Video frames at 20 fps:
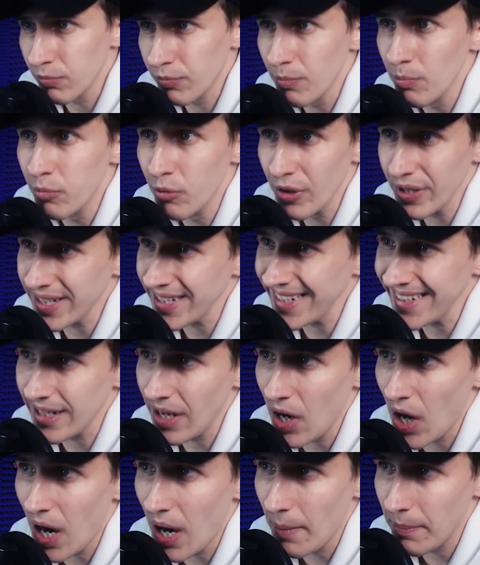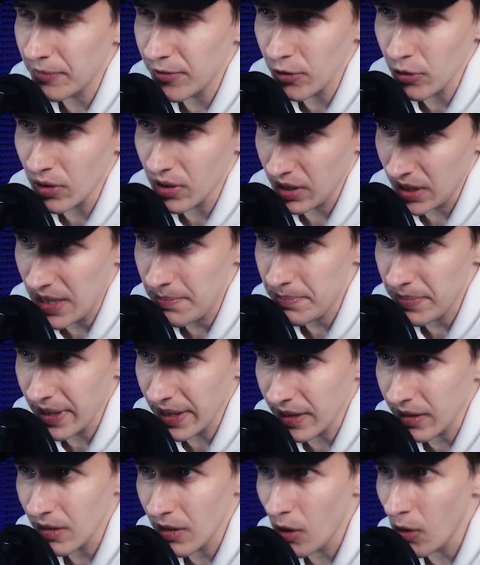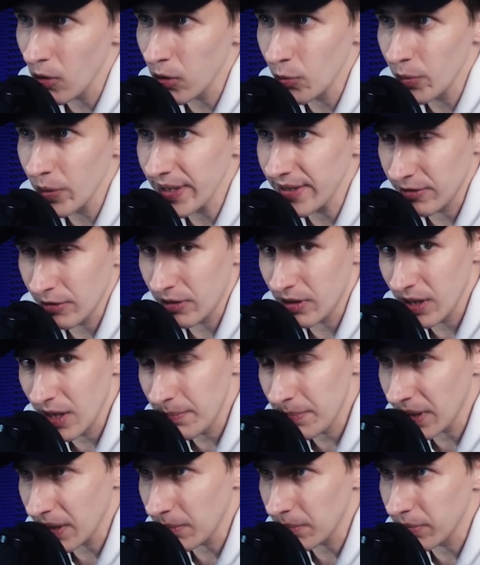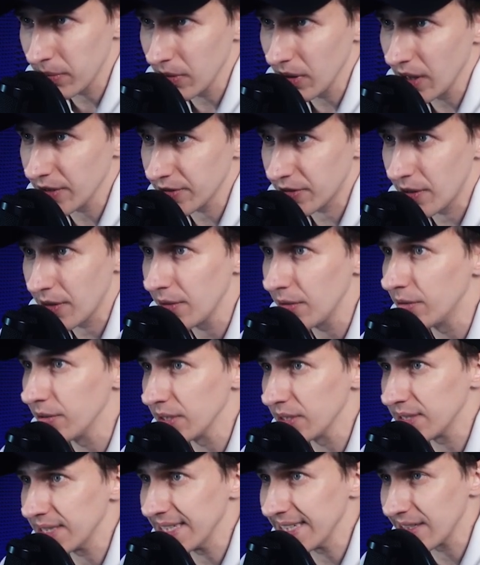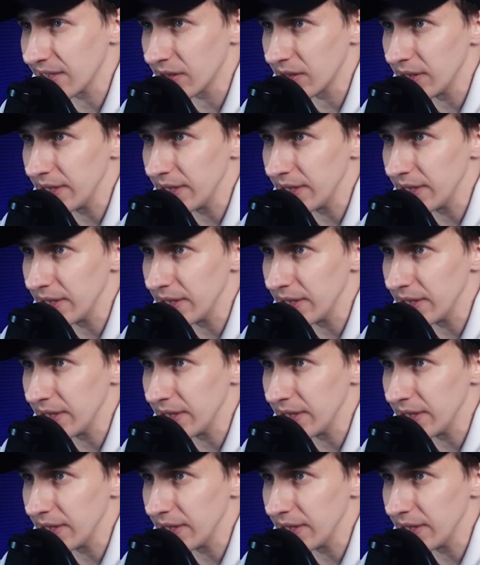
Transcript: bringing it up to clipping, all the way to clipping plus 36